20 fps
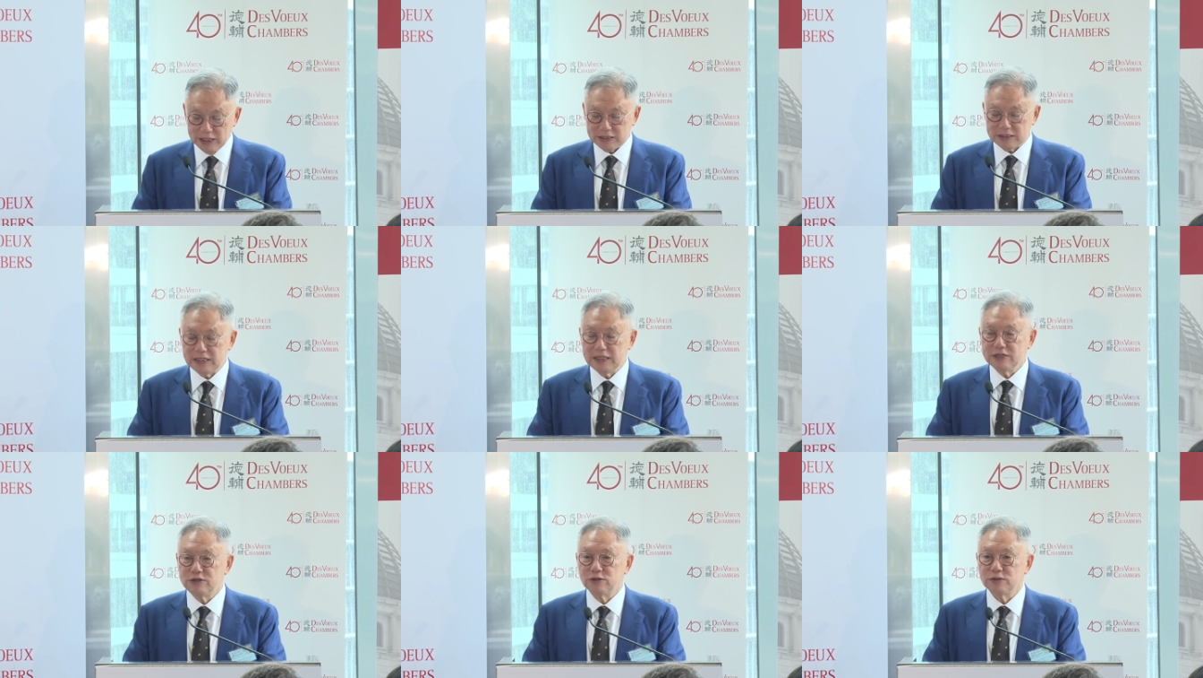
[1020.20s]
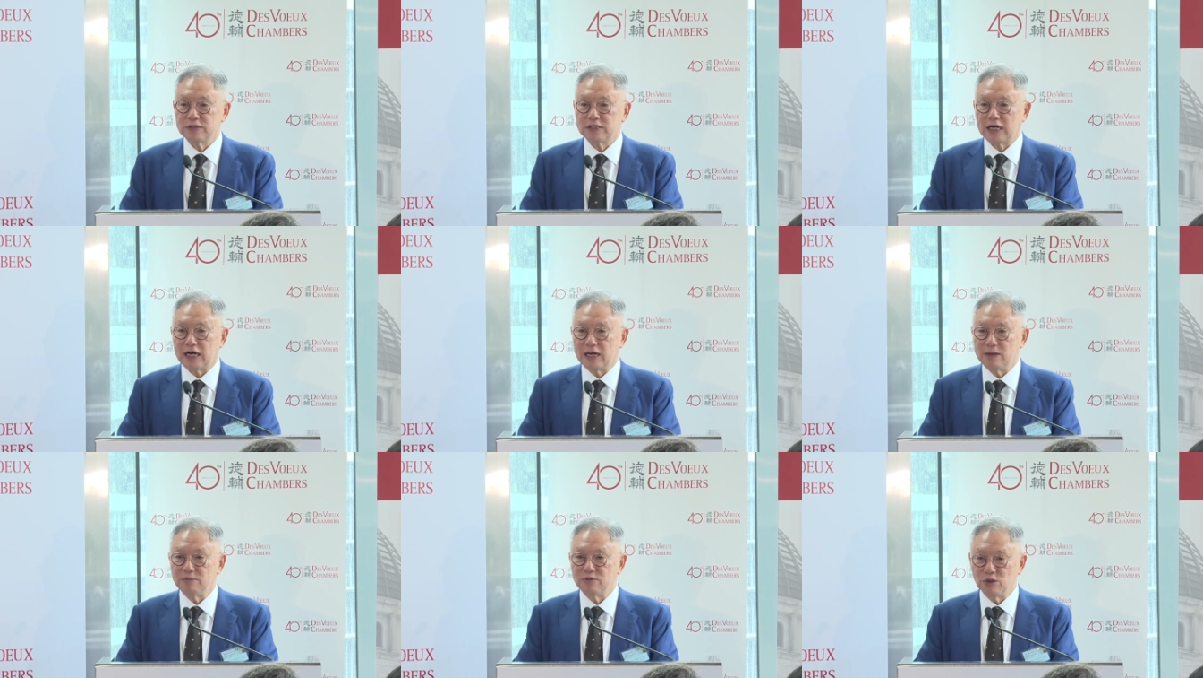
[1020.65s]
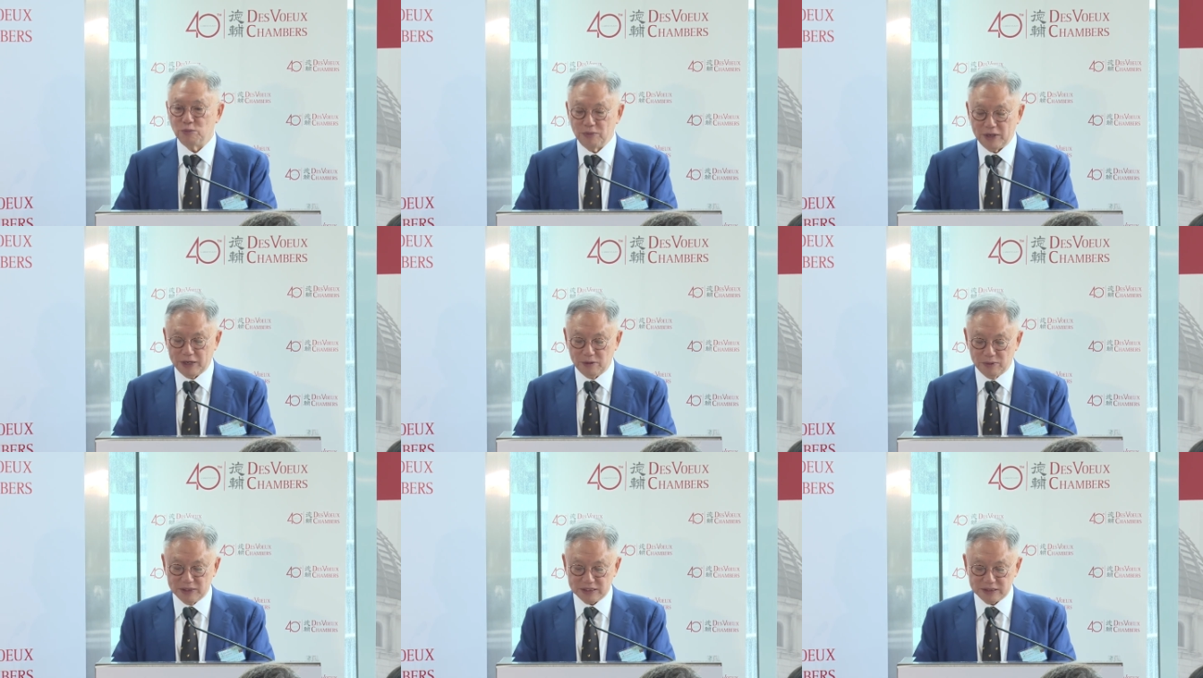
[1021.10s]
has little time to
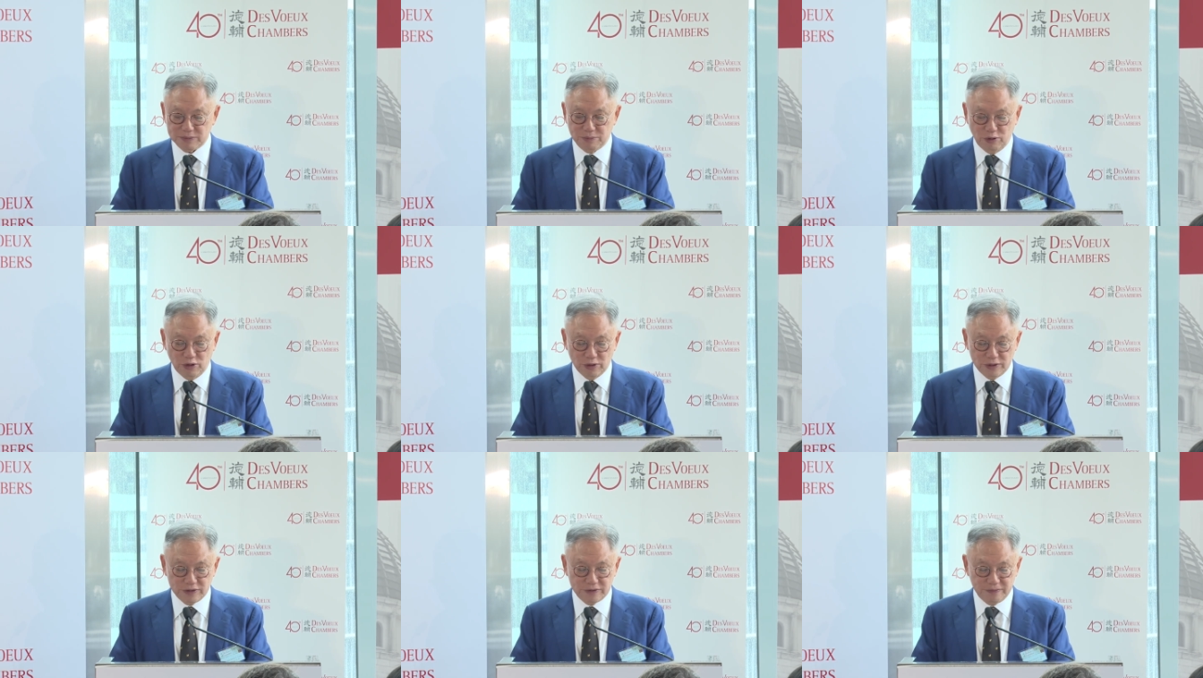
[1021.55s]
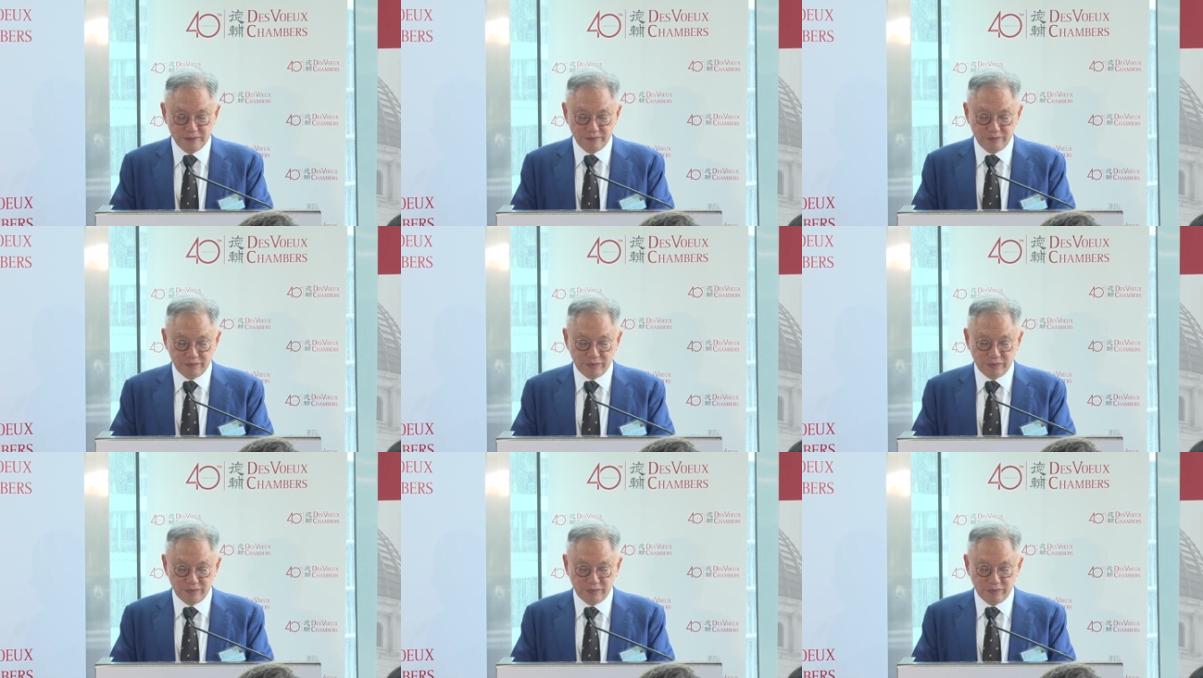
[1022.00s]
make one's point.